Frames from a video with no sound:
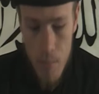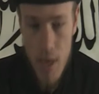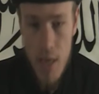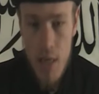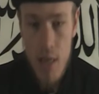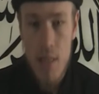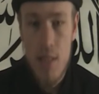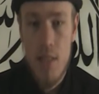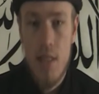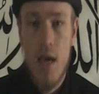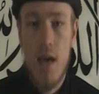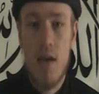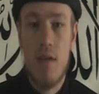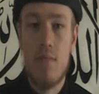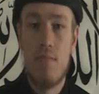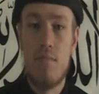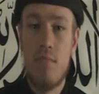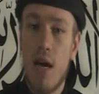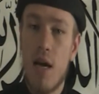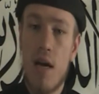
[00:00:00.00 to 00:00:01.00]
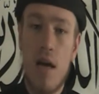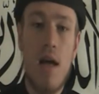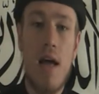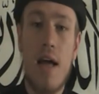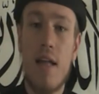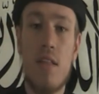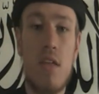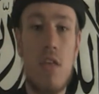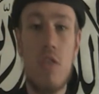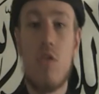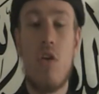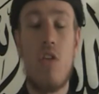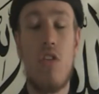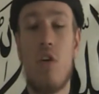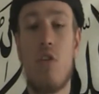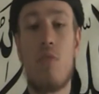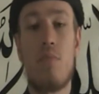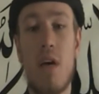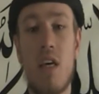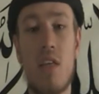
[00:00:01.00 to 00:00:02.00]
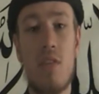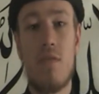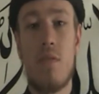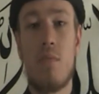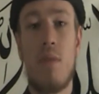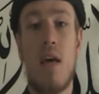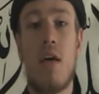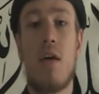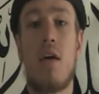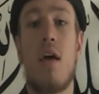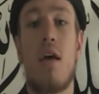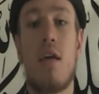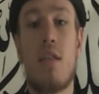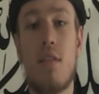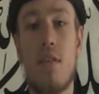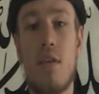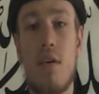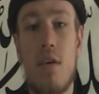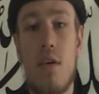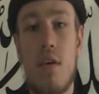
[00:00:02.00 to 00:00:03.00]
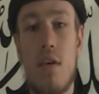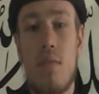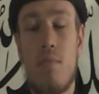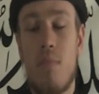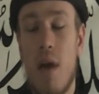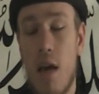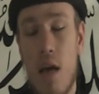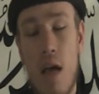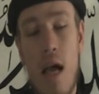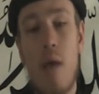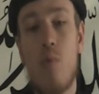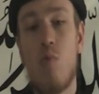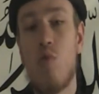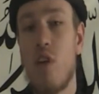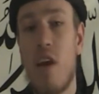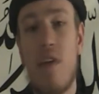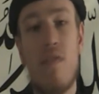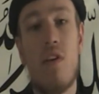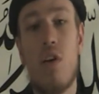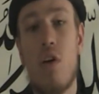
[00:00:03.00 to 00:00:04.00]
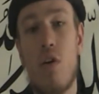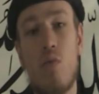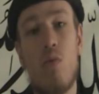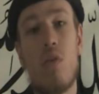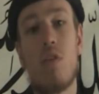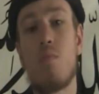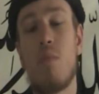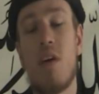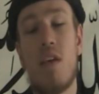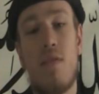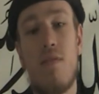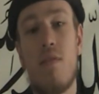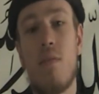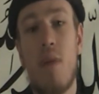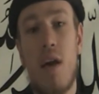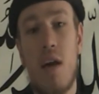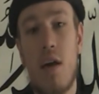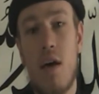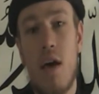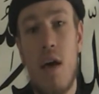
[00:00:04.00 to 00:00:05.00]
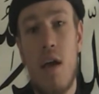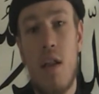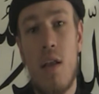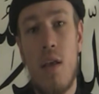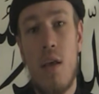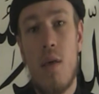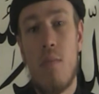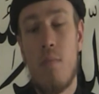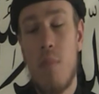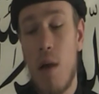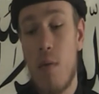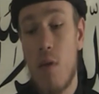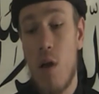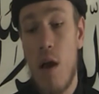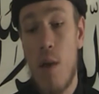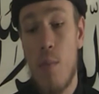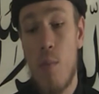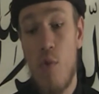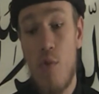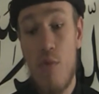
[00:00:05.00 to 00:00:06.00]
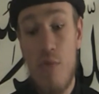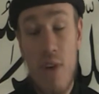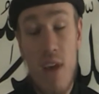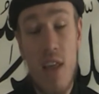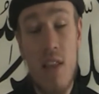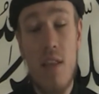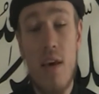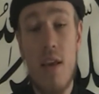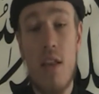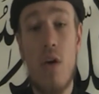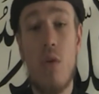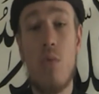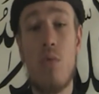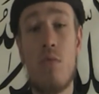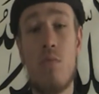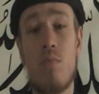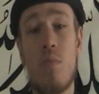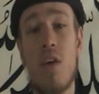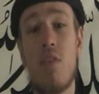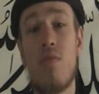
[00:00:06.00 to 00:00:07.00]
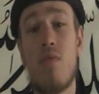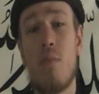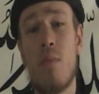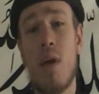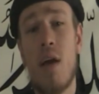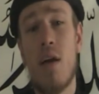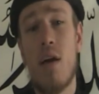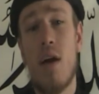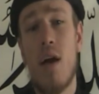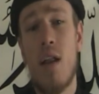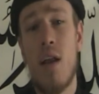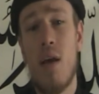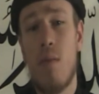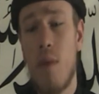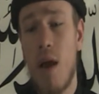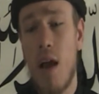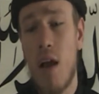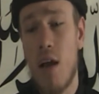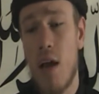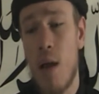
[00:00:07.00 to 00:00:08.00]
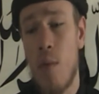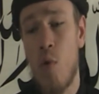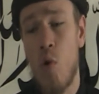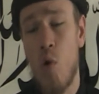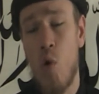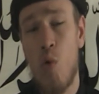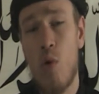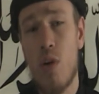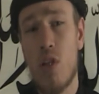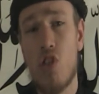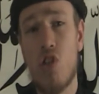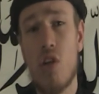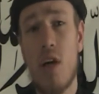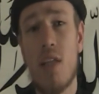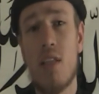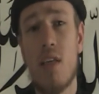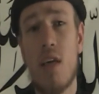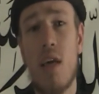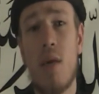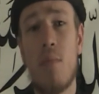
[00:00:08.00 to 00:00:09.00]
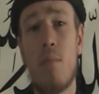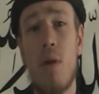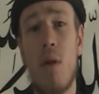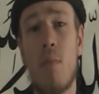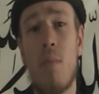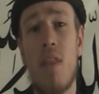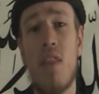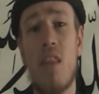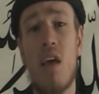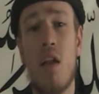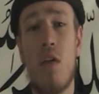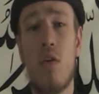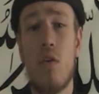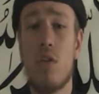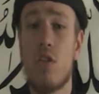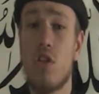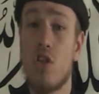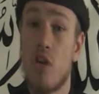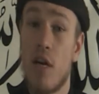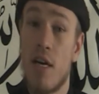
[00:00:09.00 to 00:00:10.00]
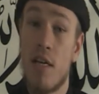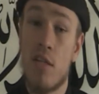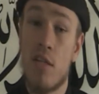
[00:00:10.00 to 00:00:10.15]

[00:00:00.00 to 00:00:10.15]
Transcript: being is that mankind does not know best for mankind. Mankind will never know what's best for mankind. Mankind will think they know what's best for mankind, and mankind will always try to implement their law to try to